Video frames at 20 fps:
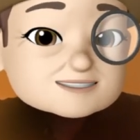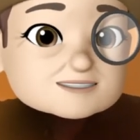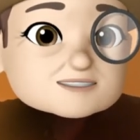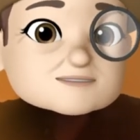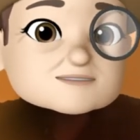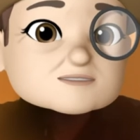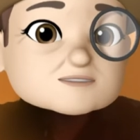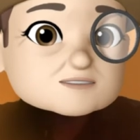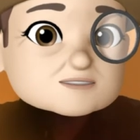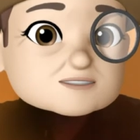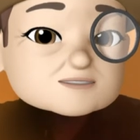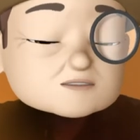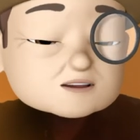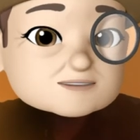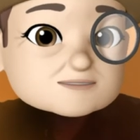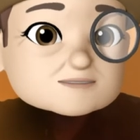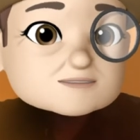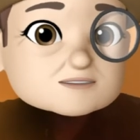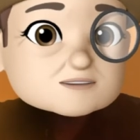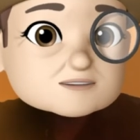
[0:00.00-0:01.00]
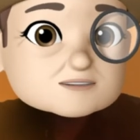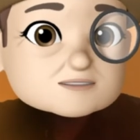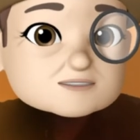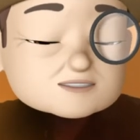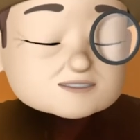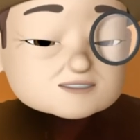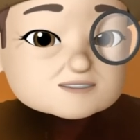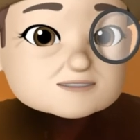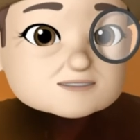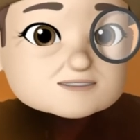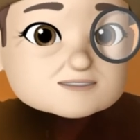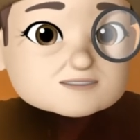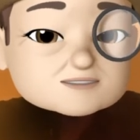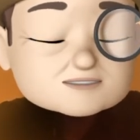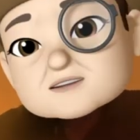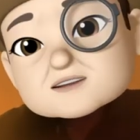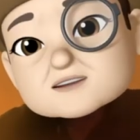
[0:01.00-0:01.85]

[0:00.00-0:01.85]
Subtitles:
of all smartphone users.